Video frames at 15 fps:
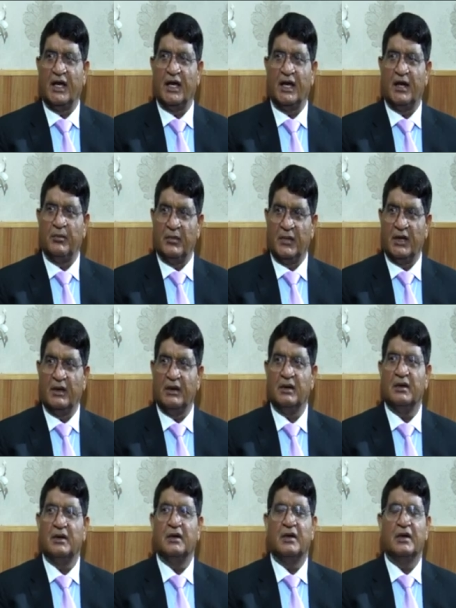MA
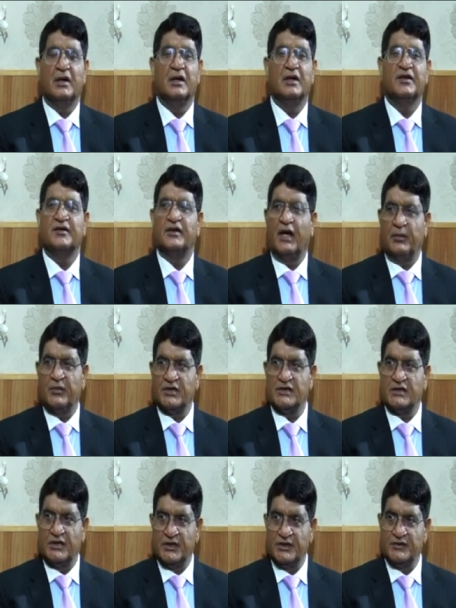in Islamic
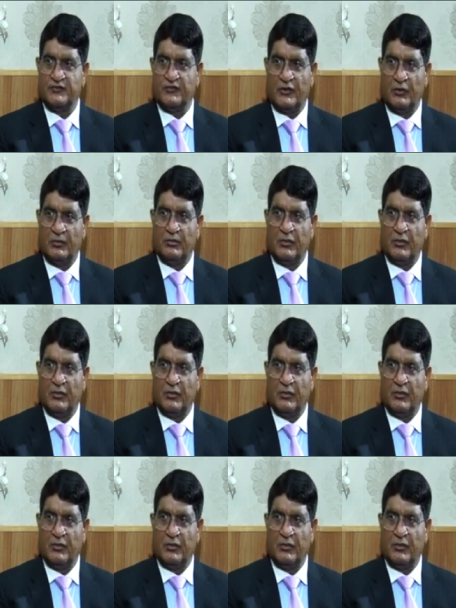Studies from